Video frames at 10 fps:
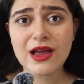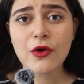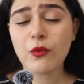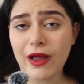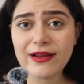
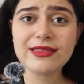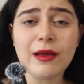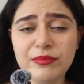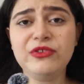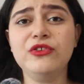wearing
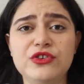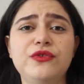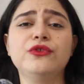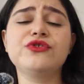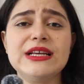that
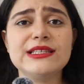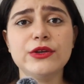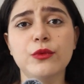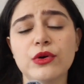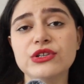beautiful dress that
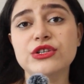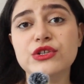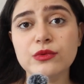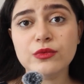you wanted to